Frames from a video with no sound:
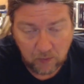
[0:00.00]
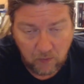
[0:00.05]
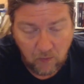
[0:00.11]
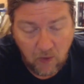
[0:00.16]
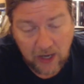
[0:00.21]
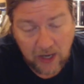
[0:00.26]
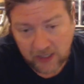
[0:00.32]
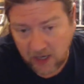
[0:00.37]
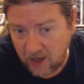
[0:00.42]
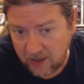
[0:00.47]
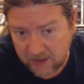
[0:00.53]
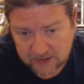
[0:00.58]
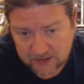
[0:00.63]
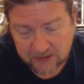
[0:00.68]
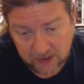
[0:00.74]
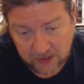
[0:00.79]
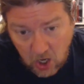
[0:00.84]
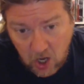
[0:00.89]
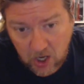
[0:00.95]

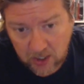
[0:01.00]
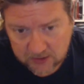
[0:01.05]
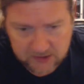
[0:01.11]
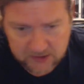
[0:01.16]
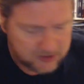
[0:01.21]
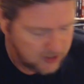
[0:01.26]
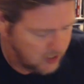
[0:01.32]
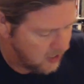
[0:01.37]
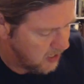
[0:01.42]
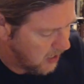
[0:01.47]
longs,